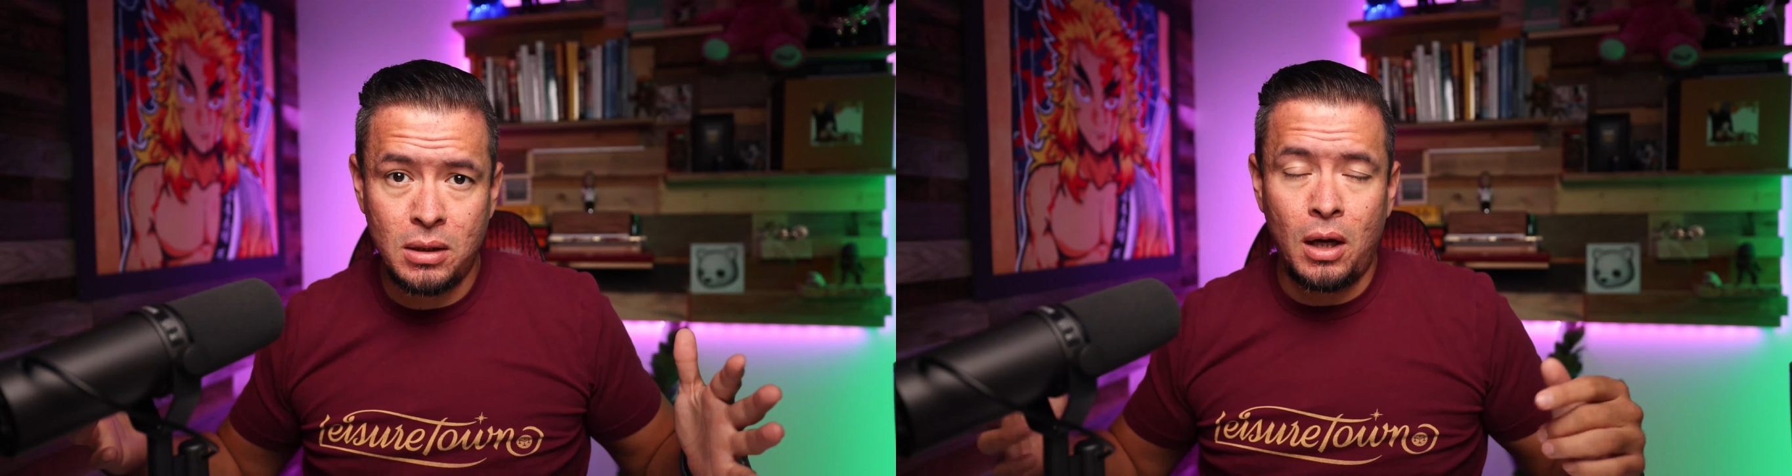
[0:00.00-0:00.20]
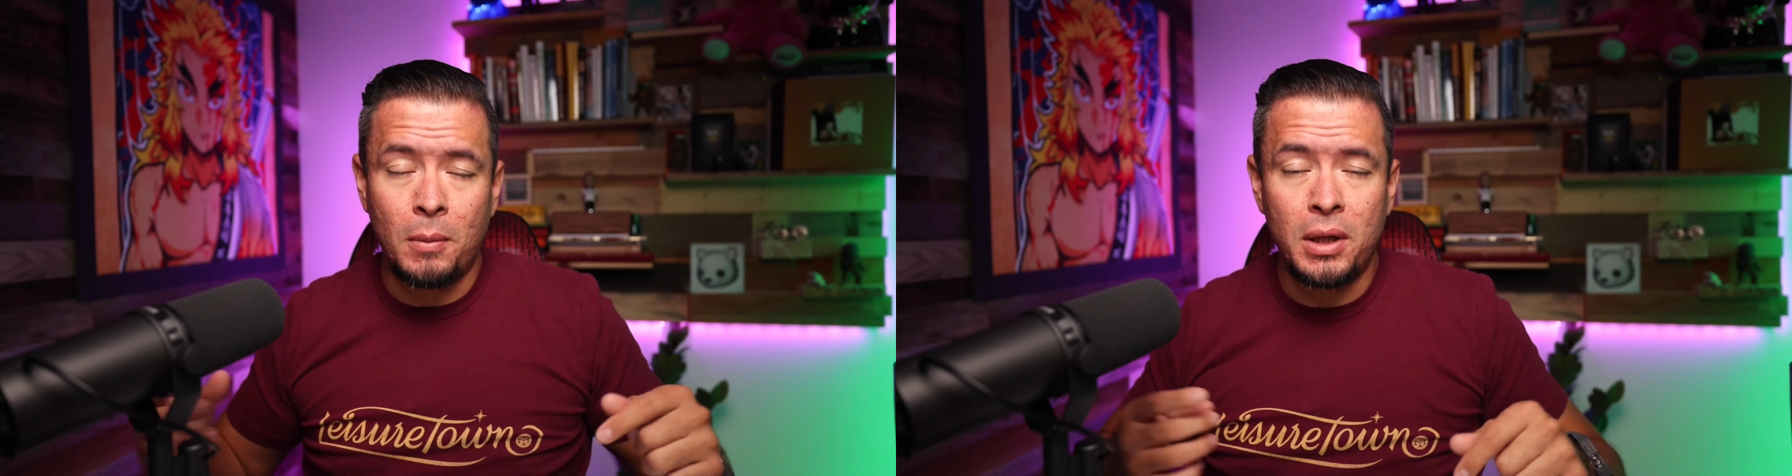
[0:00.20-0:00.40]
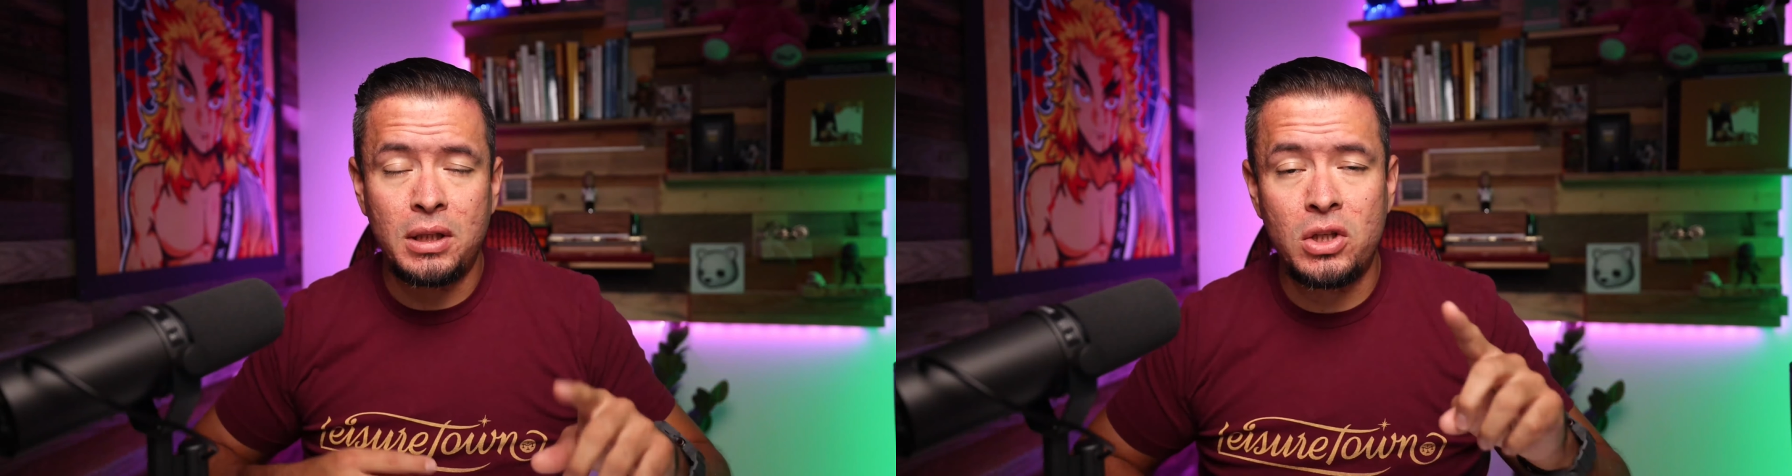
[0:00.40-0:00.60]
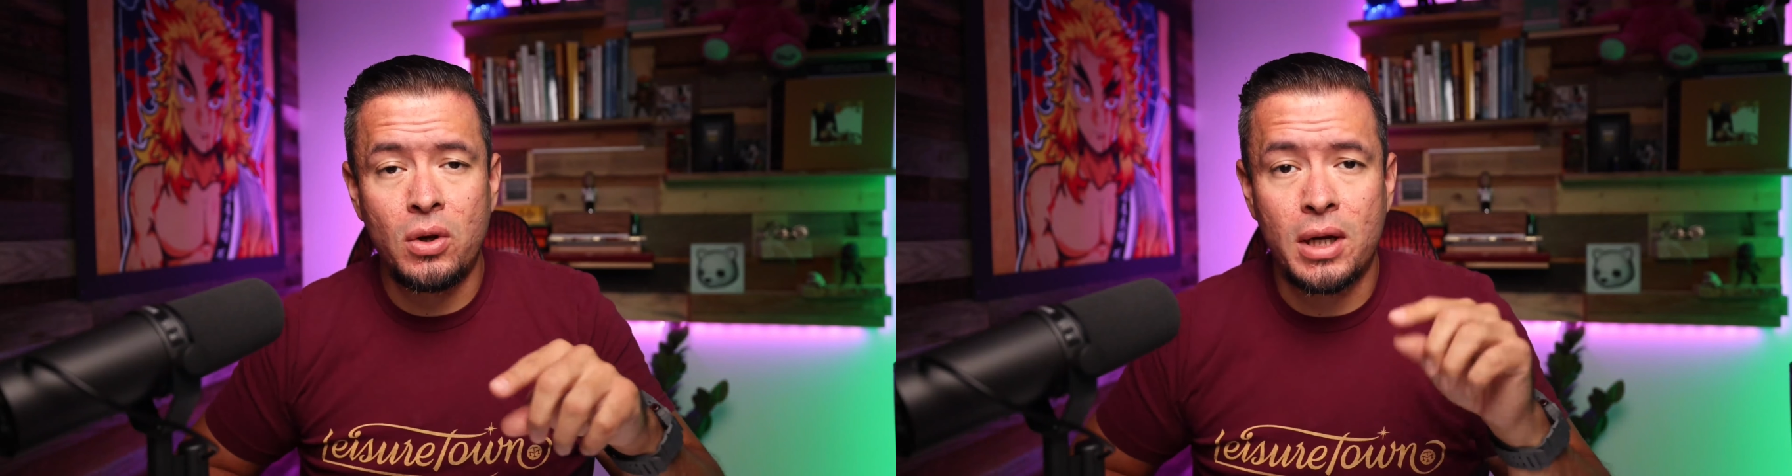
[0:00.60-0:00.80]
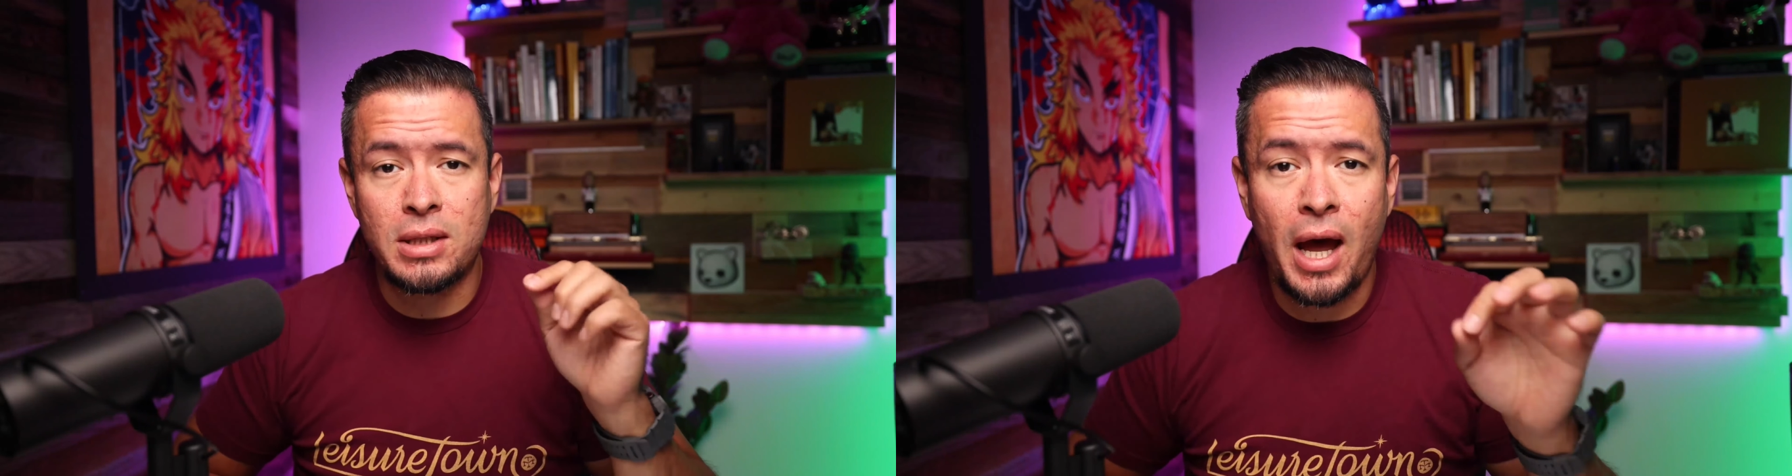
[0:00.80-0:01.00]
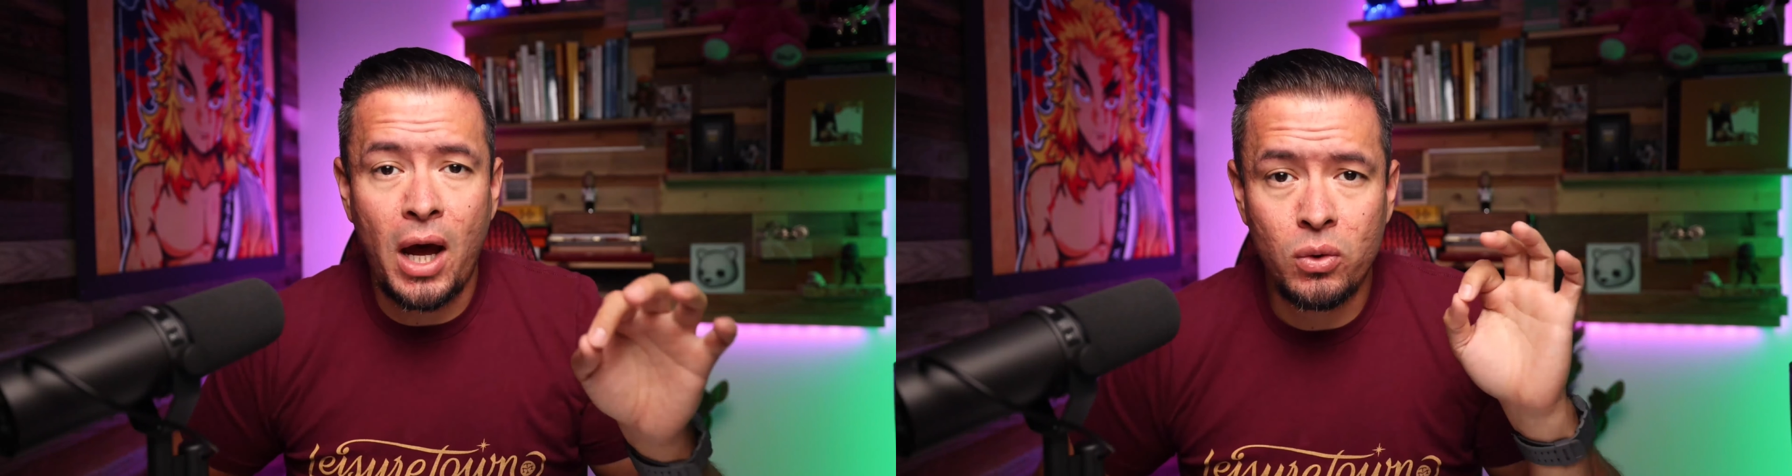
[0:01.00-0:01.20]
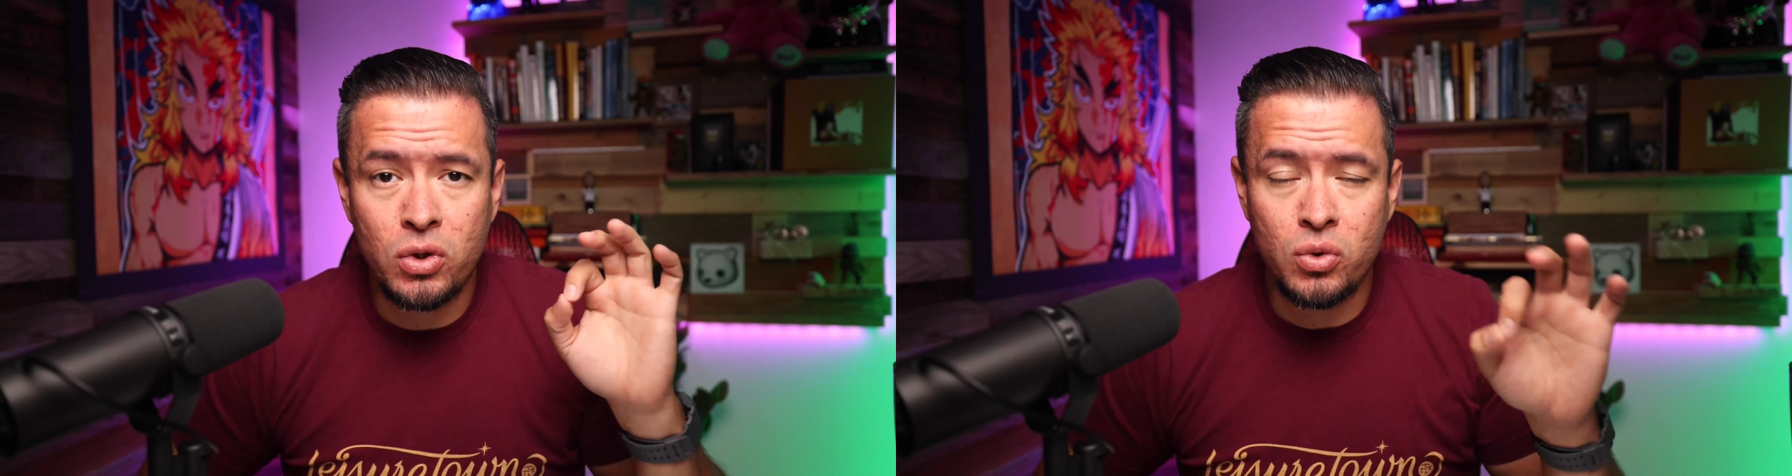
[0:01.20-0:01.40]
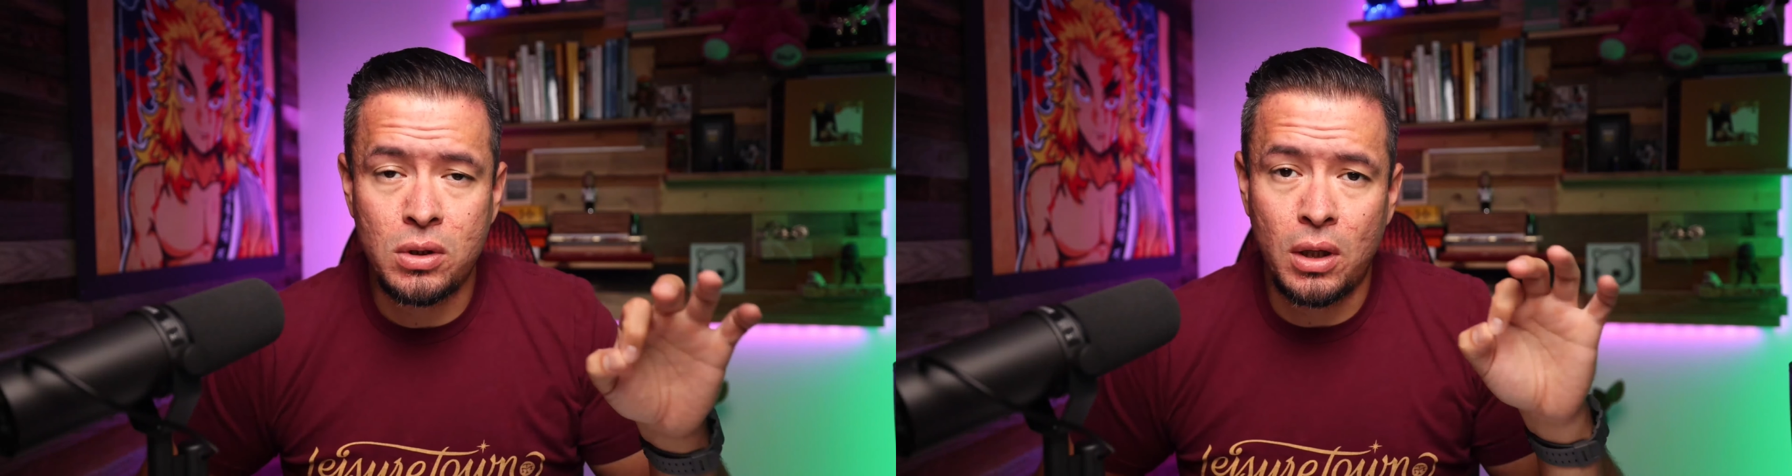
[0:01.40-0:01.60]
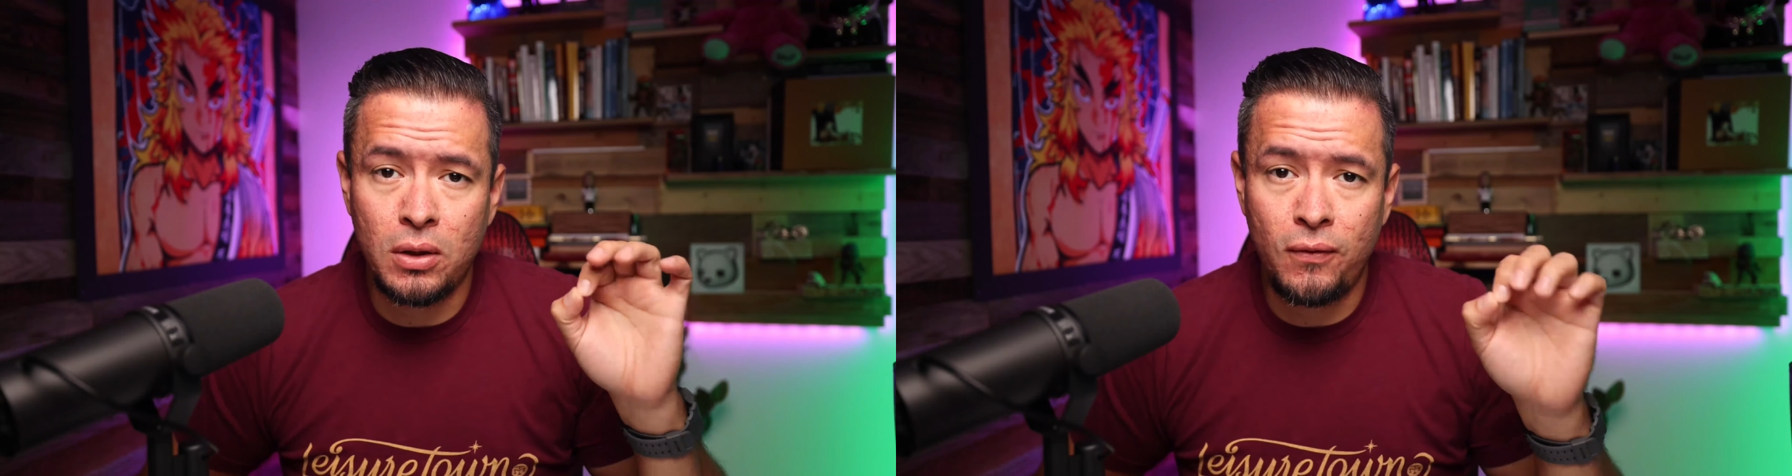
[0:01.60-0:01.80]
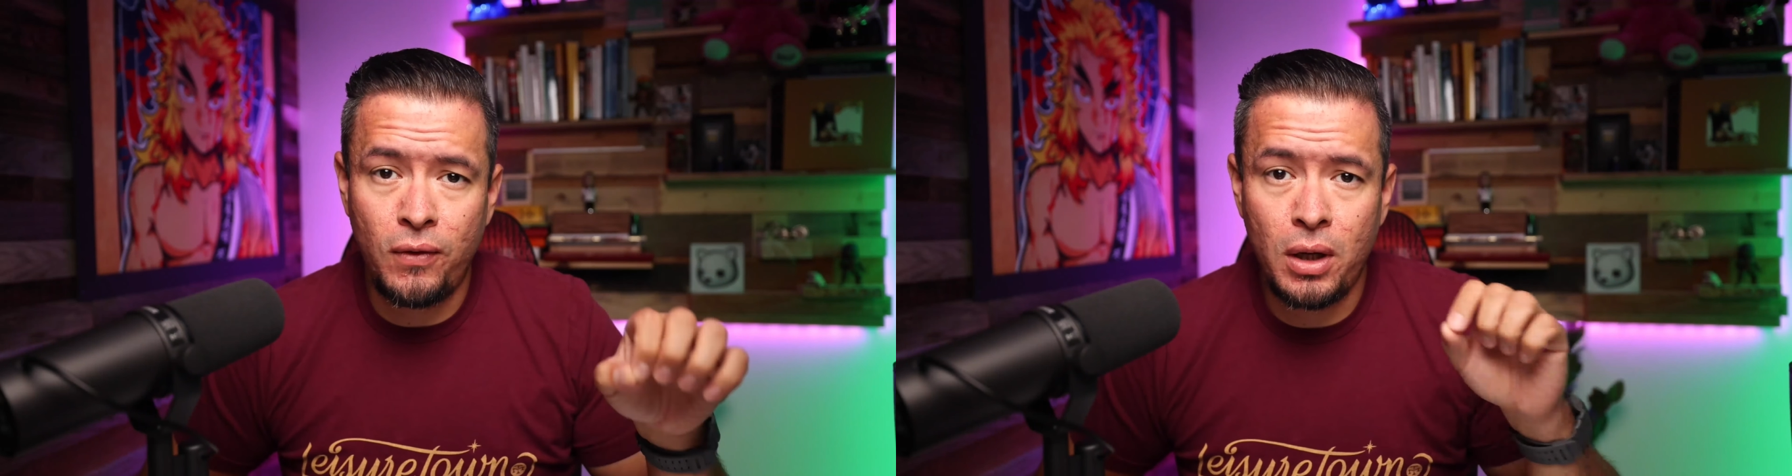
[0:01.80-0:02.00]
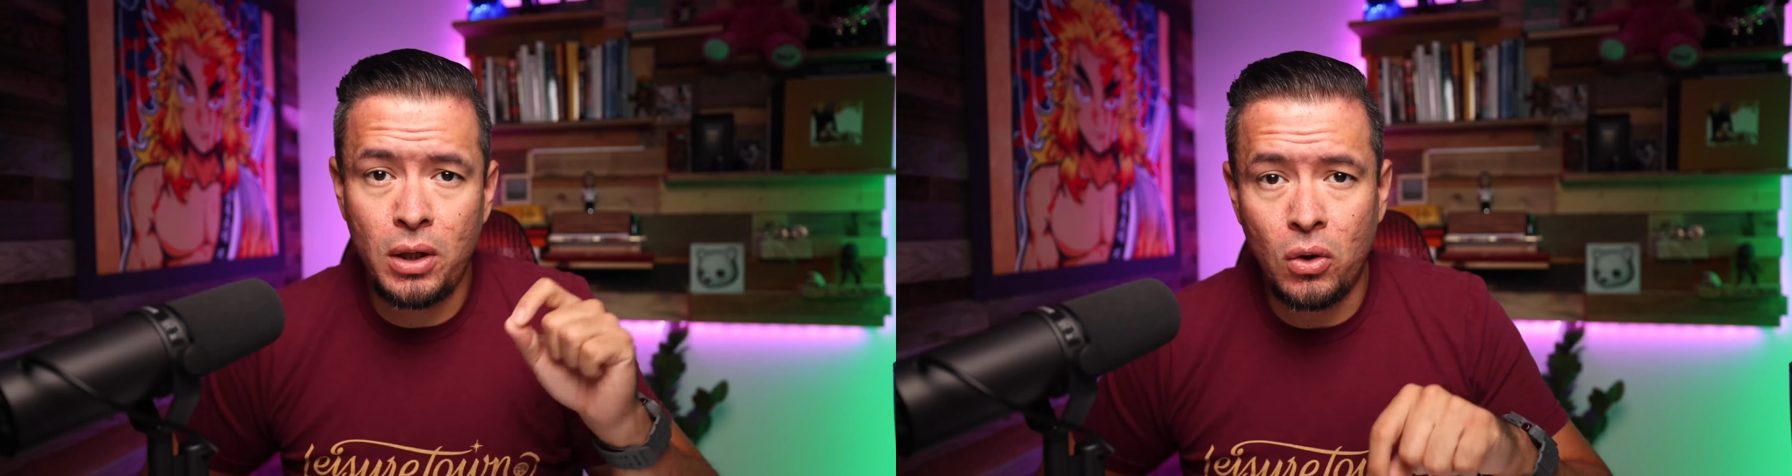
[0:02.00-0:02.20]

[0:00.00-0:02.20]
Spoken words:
I'm going to teach you guys how to start your very